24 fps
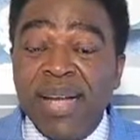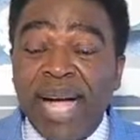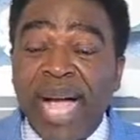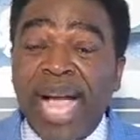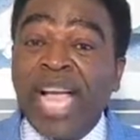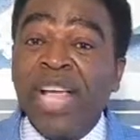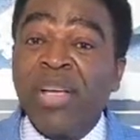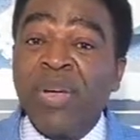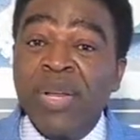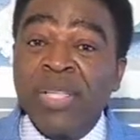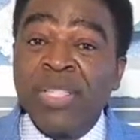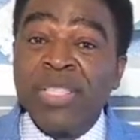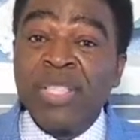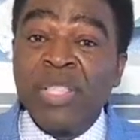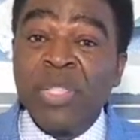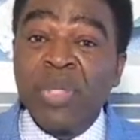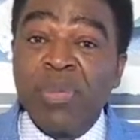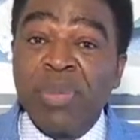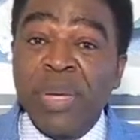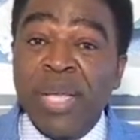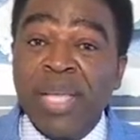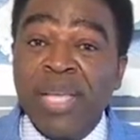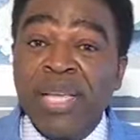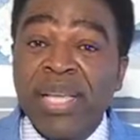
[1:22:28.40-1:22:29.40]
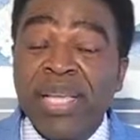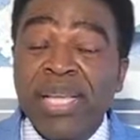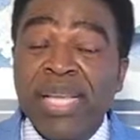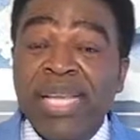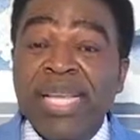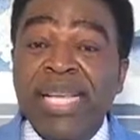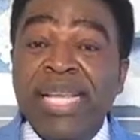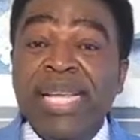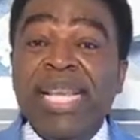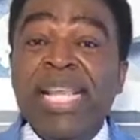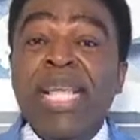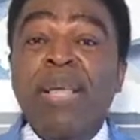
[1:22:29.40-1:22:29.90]
Are you listening to me?
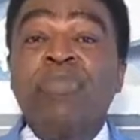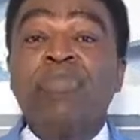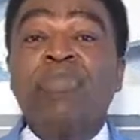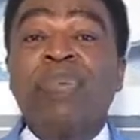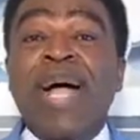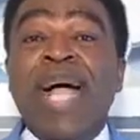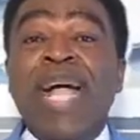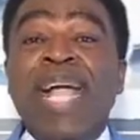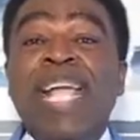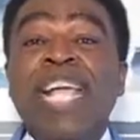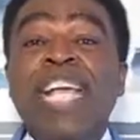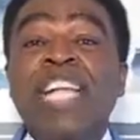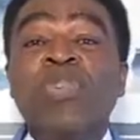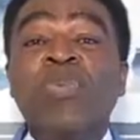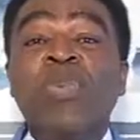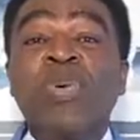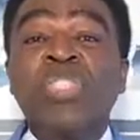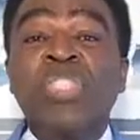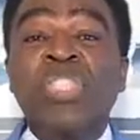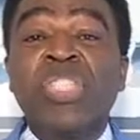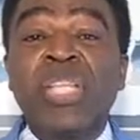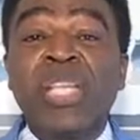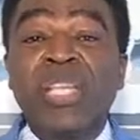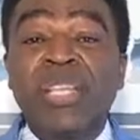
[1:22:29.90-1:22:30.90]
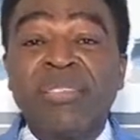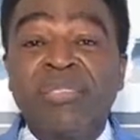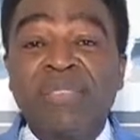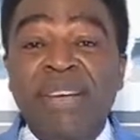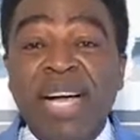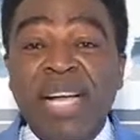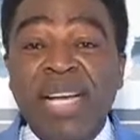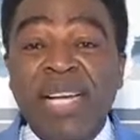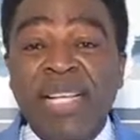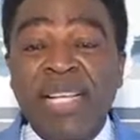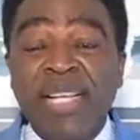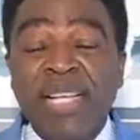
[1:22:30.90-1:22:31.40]
Amen. A package was
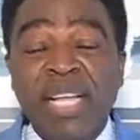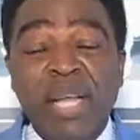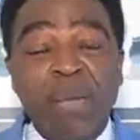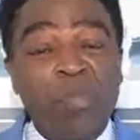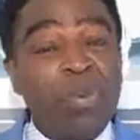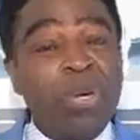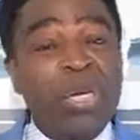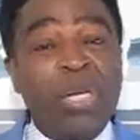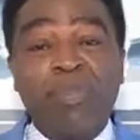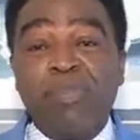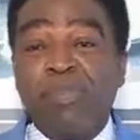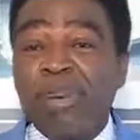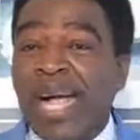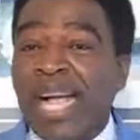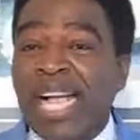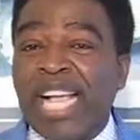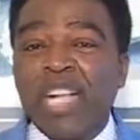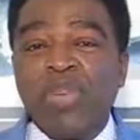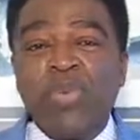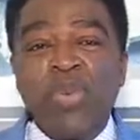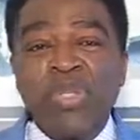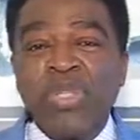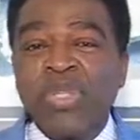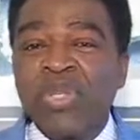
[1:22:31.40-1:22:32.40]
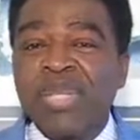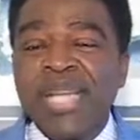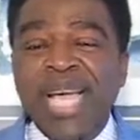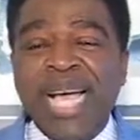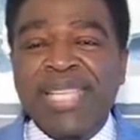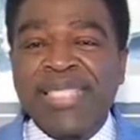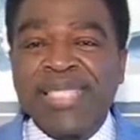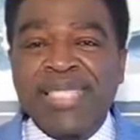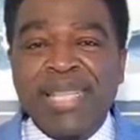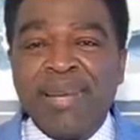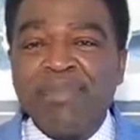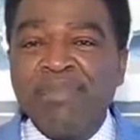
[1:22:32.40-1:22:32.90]
delivered, but the package was not
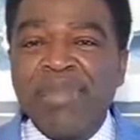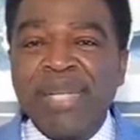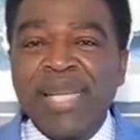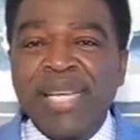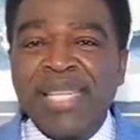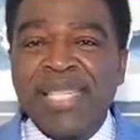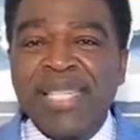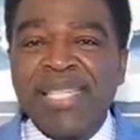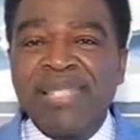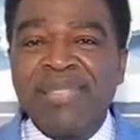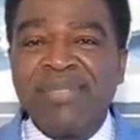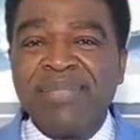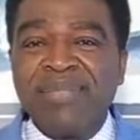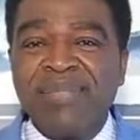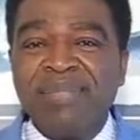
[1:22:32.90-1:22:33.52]
accepted.